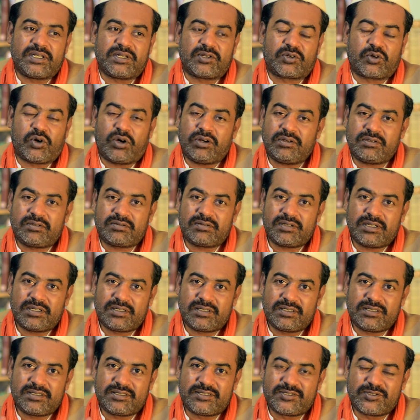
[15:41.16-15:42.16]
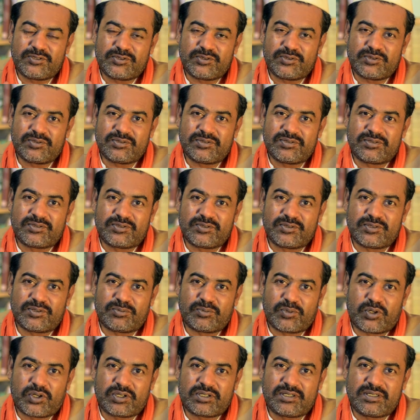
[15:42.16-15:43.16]
contrary to the
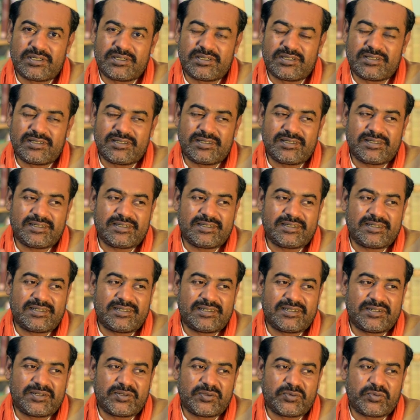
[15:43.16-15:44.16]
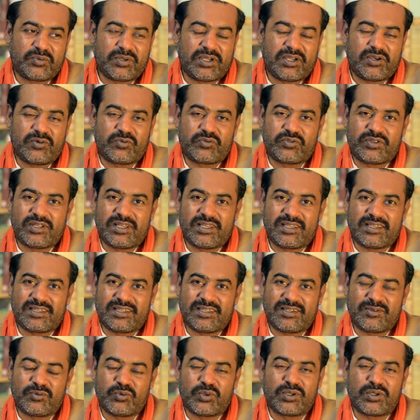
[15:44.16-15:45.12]
modern way of thinking,